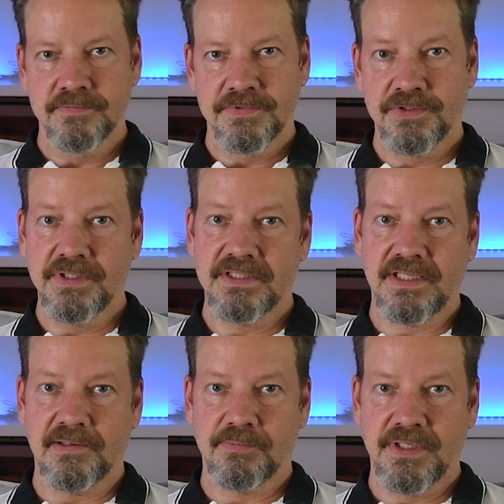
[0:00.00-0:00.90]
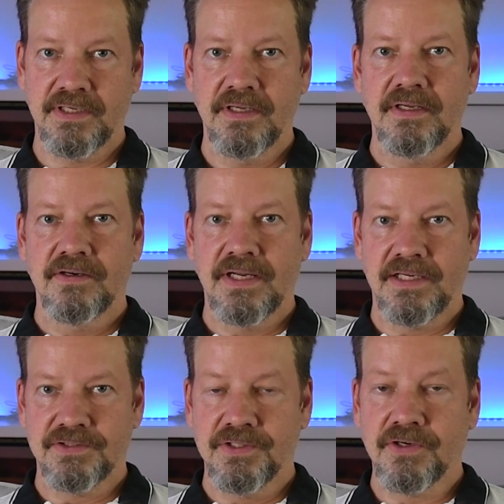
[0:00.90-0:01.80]
So this company
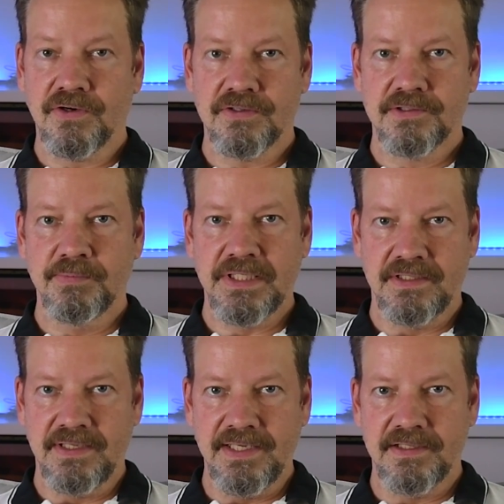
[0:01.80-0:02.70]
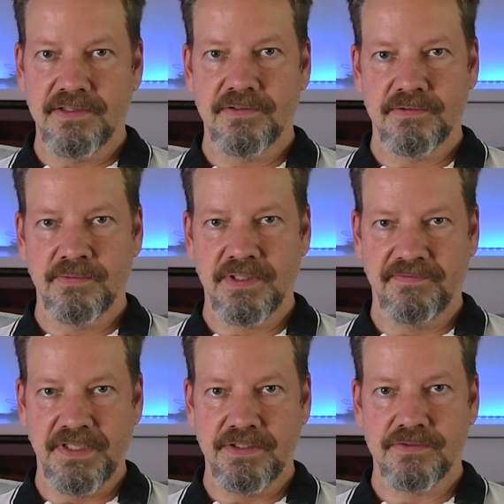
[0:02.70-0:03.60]
actually can't be delayed with the
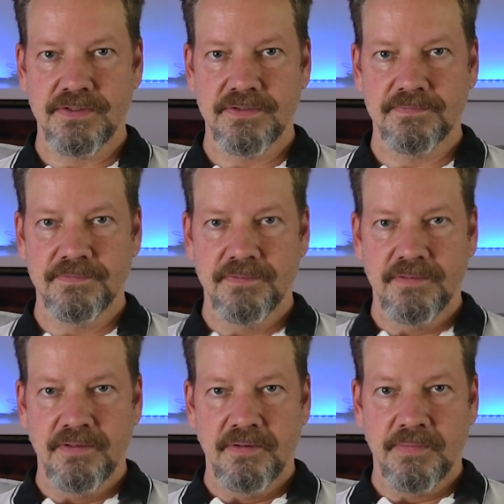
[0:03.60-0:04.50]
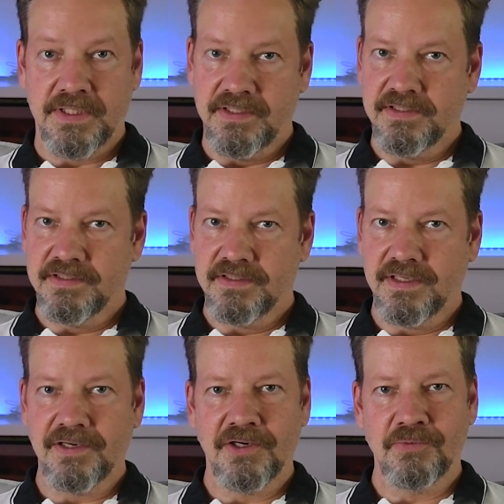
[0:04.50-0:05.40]
figures. But this is
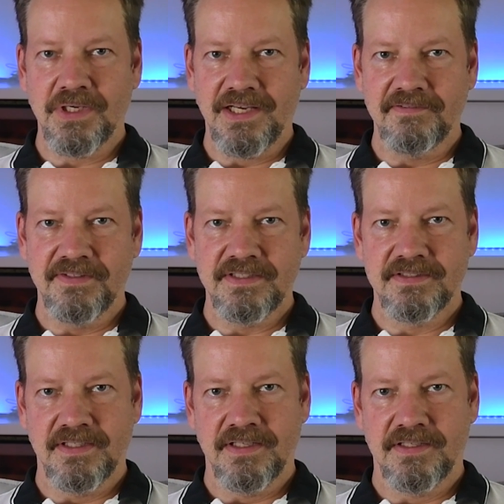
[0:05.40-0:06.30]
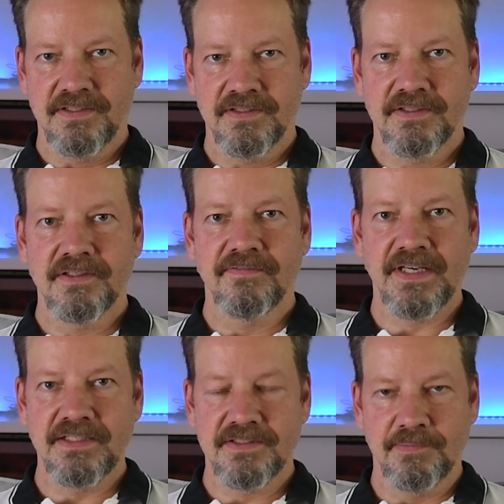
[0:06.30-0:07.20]
how our life is at the
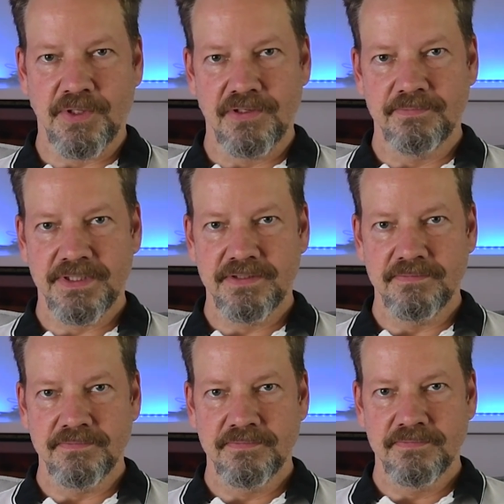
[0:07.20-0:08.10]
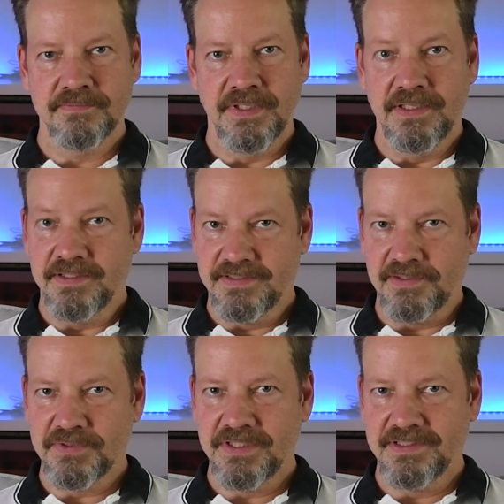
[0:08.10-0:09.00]
finance department.
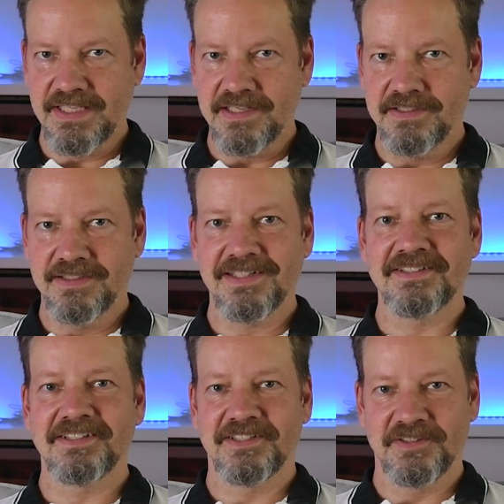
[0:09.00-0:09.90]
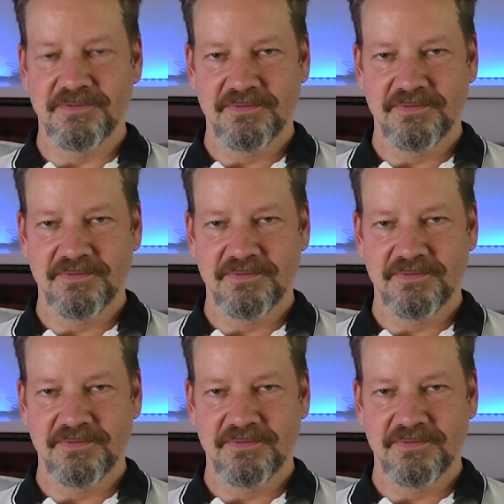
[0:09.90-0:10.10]
Sounds exciting, doesn't it?